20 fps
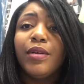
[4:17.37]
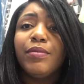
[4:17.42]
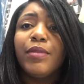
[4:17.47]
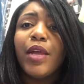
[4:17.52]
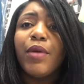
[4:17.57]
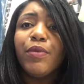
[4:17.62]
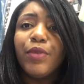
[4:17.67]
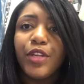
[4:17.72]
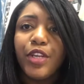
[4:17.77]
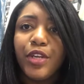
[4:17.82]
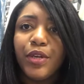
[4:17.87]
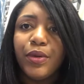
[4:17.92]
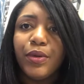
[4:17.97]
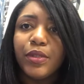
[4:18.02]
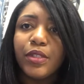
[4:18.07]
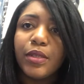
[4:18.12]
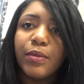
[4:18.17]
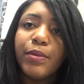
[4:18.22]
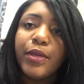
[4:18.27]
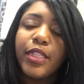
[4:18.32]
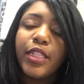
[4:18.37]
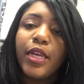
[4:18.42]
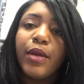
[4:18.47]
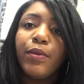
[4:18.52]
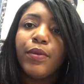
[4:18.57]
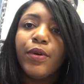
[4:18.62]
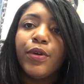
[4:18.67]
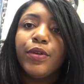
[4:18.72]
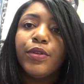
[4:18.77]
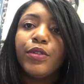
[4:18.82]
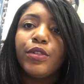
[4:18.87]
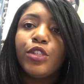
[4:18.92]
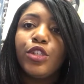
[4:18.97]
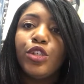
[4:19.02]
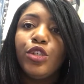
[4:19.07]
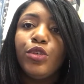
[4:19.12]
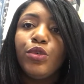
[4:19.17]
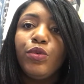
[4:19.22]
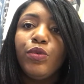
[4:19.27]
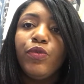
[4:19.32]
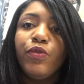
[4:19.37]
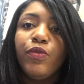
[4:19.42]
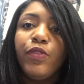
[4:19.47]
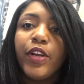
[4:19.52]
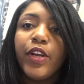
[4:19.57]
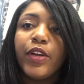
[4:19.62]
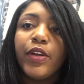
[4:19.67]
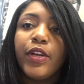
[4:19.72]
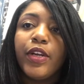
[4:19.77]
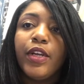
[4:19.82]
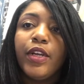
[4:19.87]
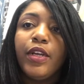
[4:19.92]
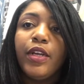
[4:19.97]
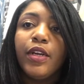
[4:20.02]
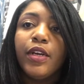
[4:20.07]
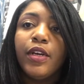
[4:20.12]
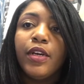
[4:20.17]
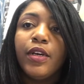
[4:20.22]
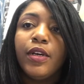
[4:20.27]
They were used, but they were two very